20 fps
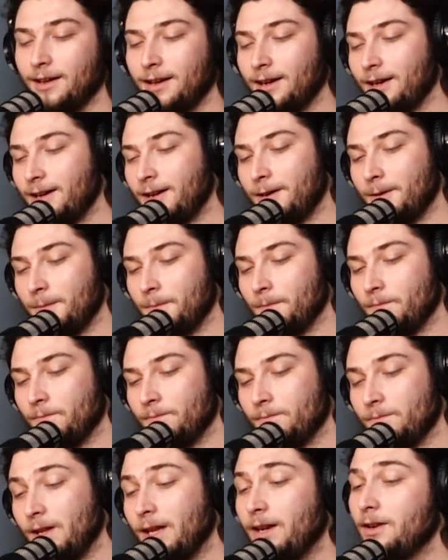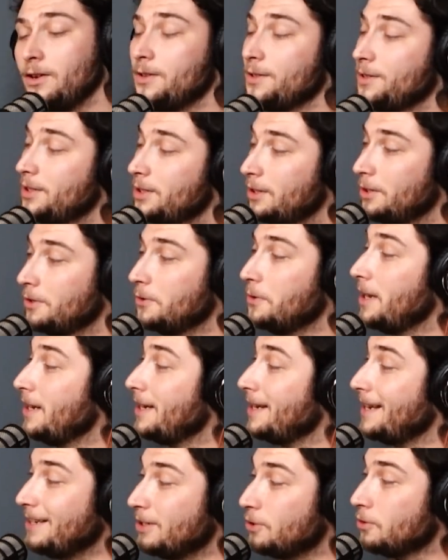Um and also an
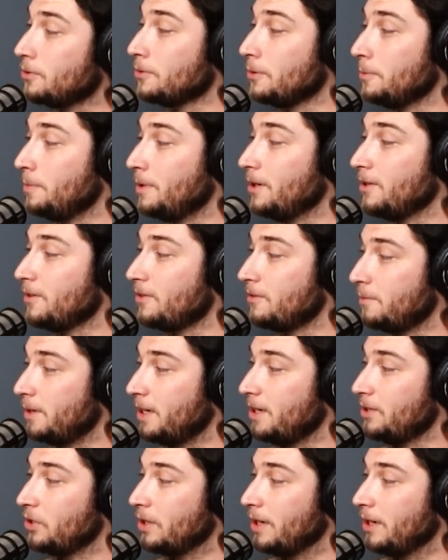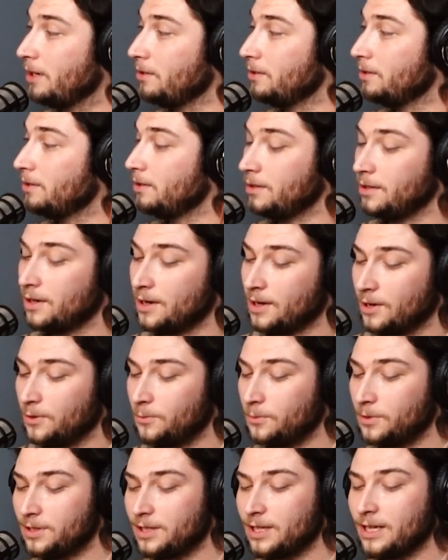integral part of my childhood
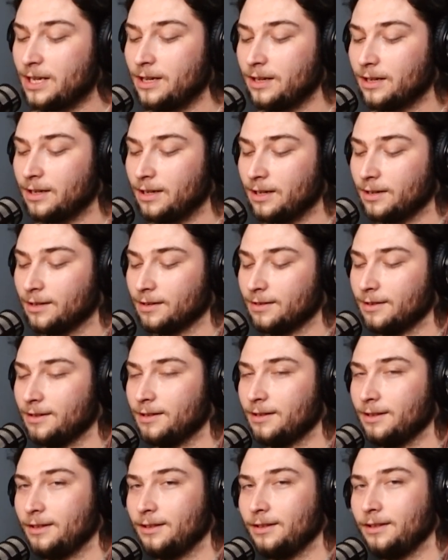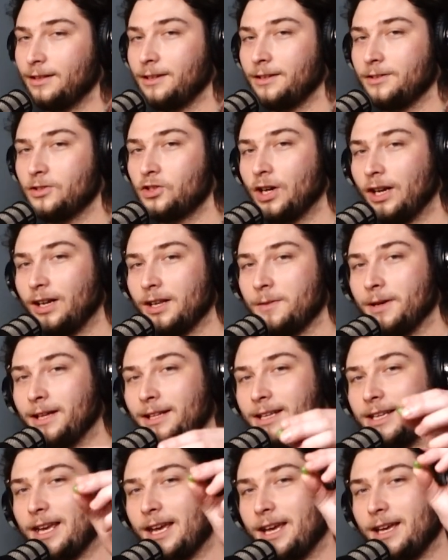was eating little Jelly
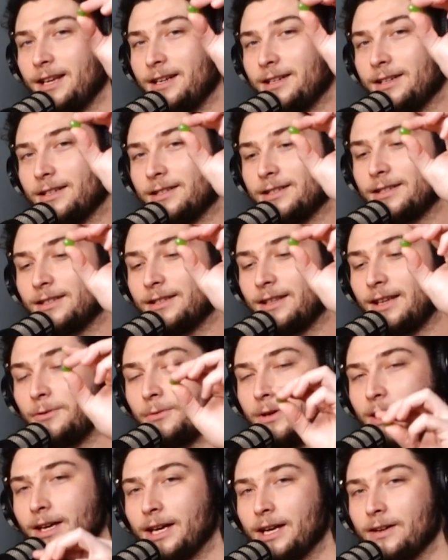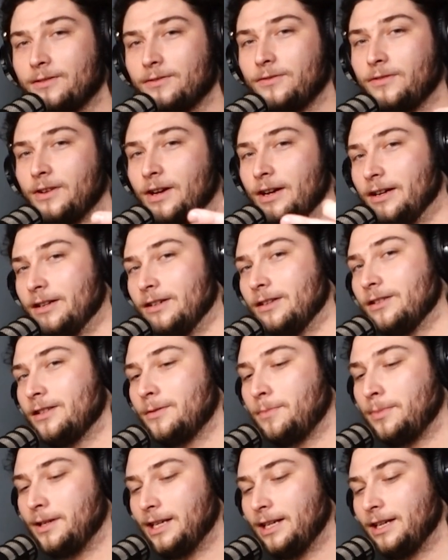Belly candies that we have on
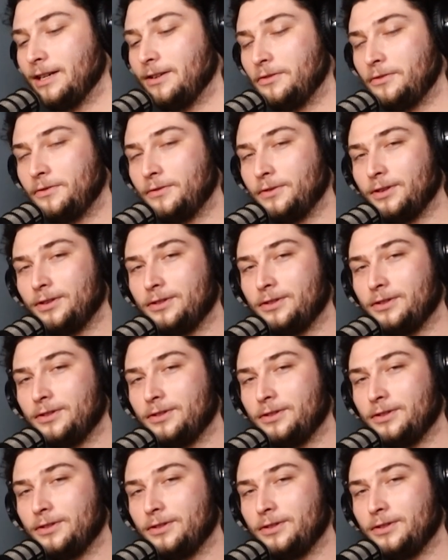display for